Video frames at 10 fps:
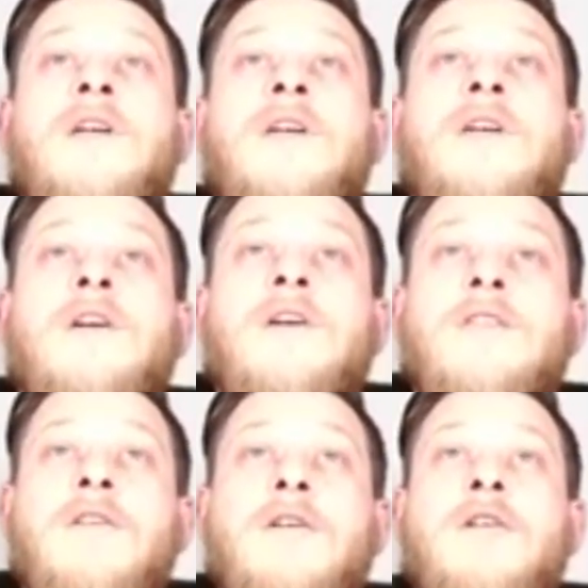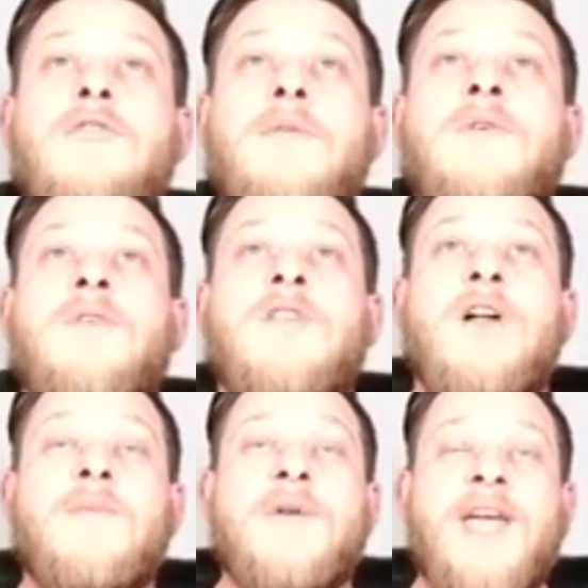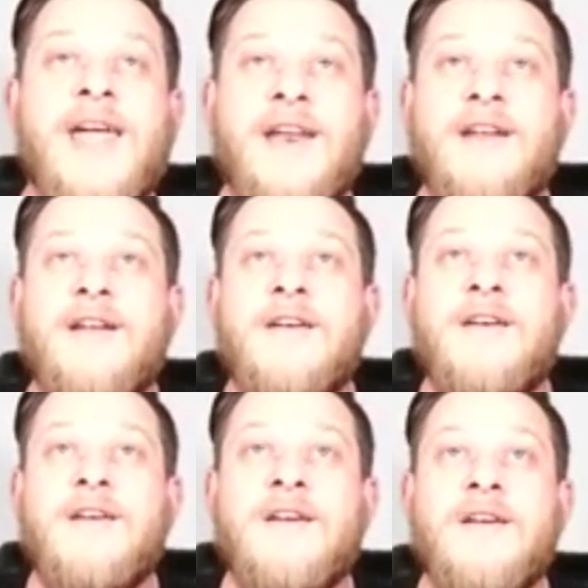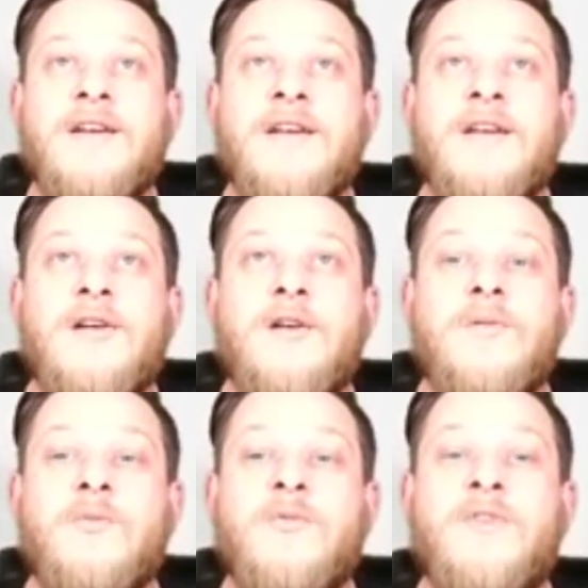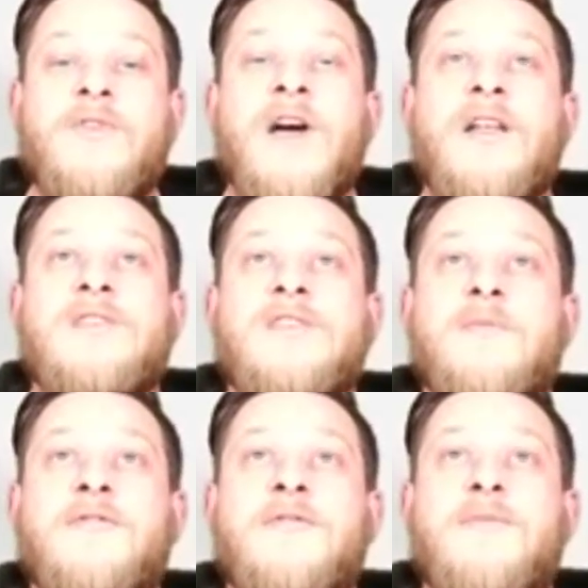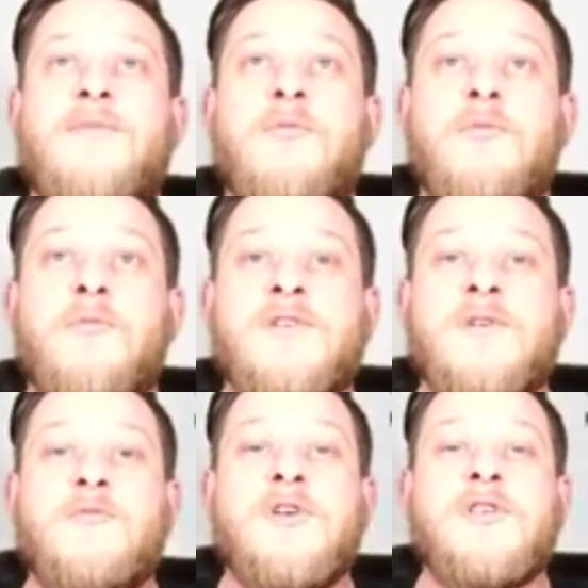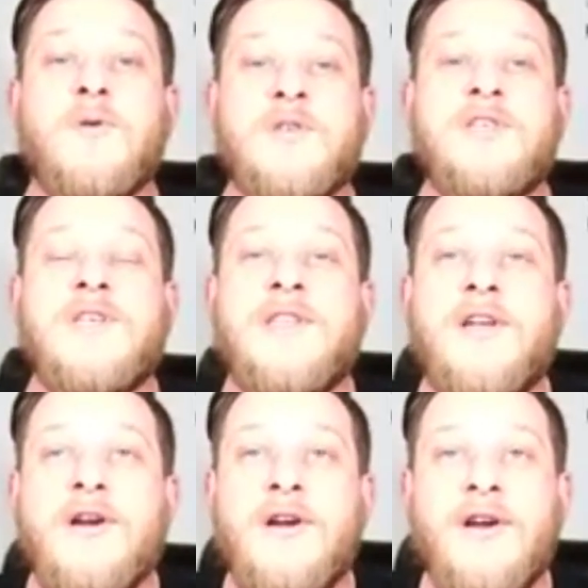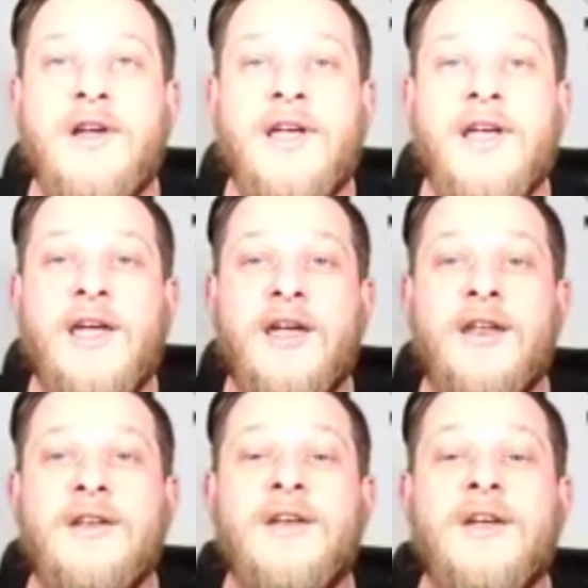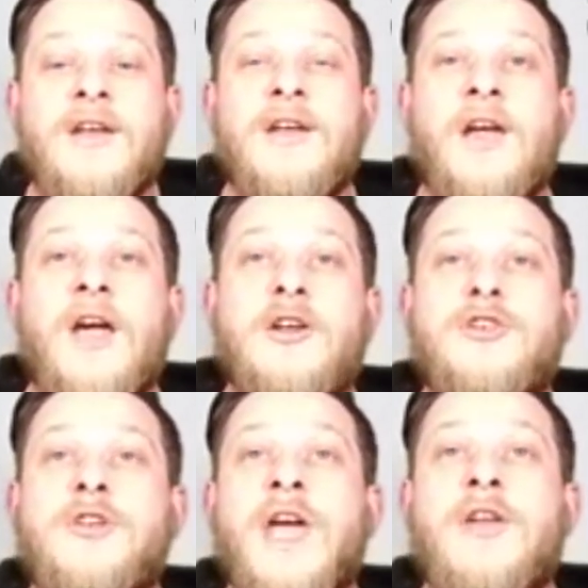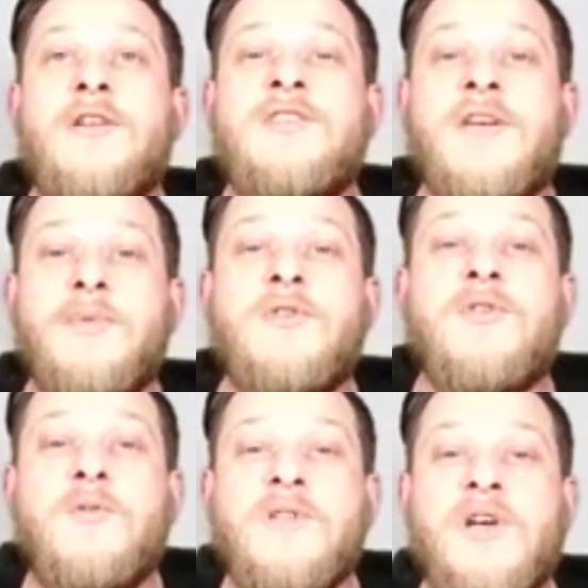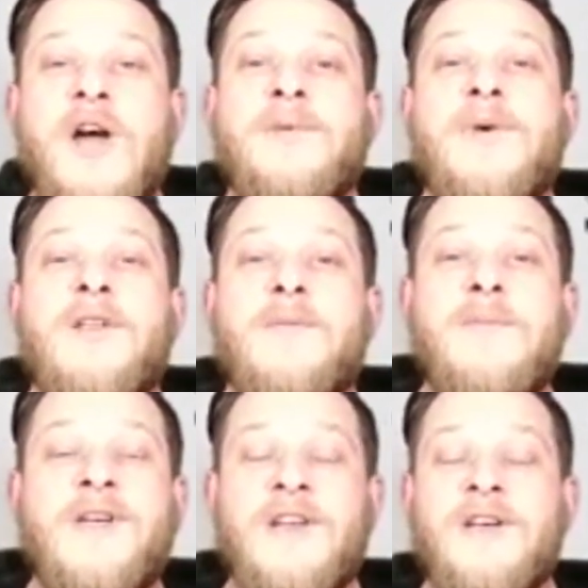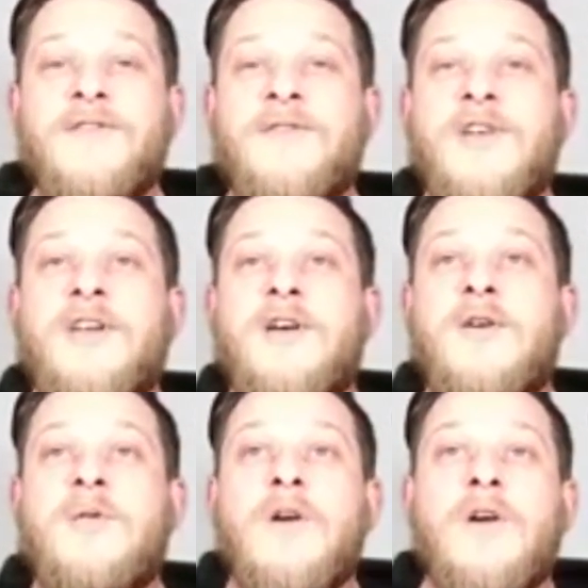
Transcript: here, Crypto Club Canada, we've got some resources in there, and I'm going to show you how the typical, we talked about at the beginning of the video,